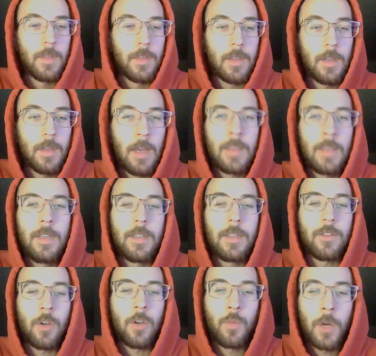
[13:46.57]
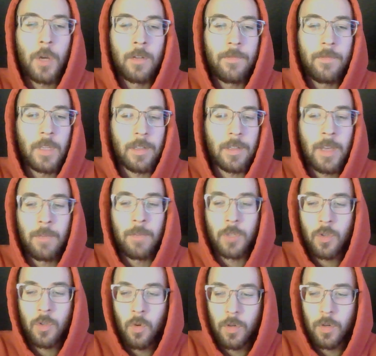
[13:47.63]
the same
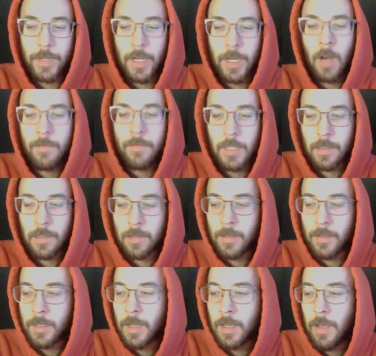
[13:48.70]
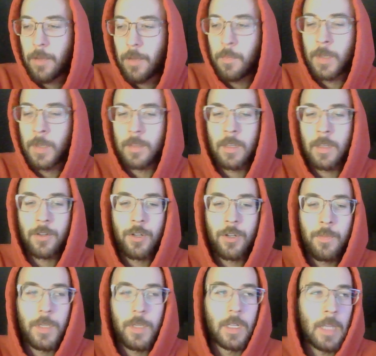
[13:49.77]
story, obviously, but there should
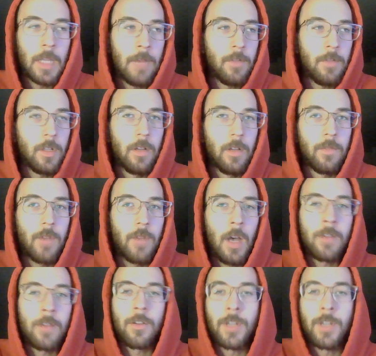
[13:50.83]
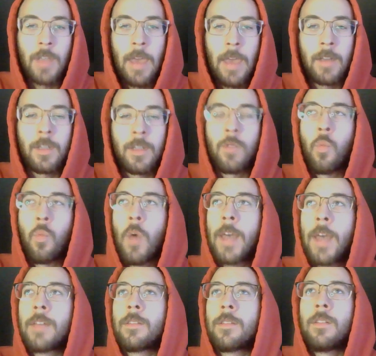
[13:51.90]
be a level of understanding
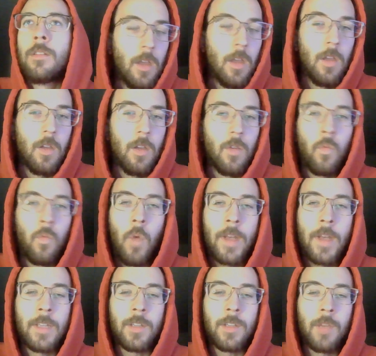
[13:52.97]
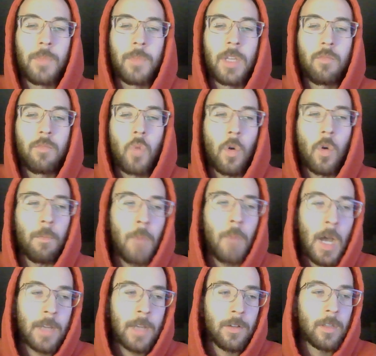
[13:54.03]
when is something more
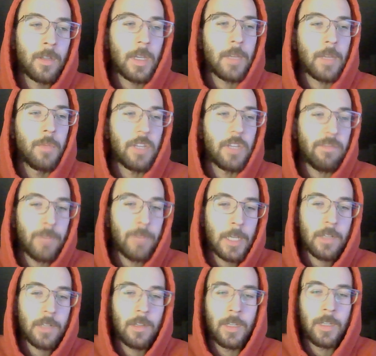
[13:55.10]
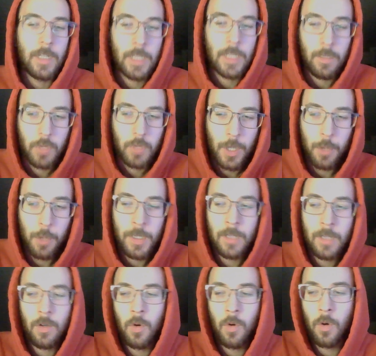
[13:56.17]
minor that can be fixed and you keep going,
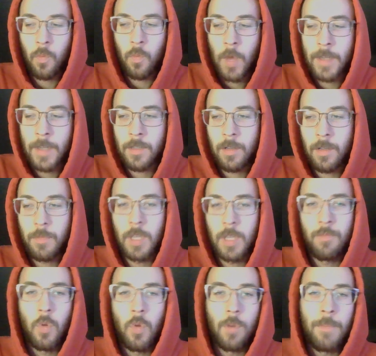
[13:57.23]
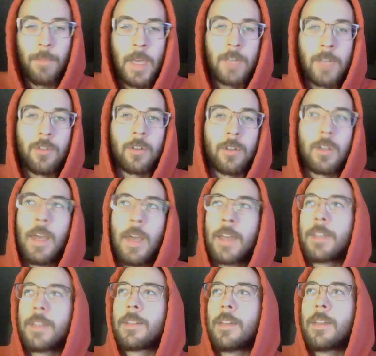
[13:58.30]
or when is something more major
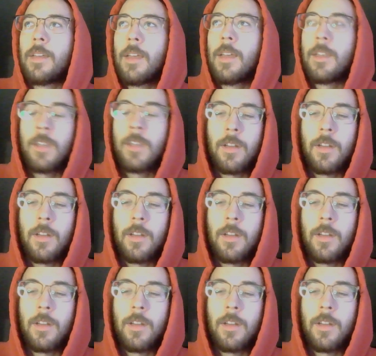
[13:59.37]
and, you know,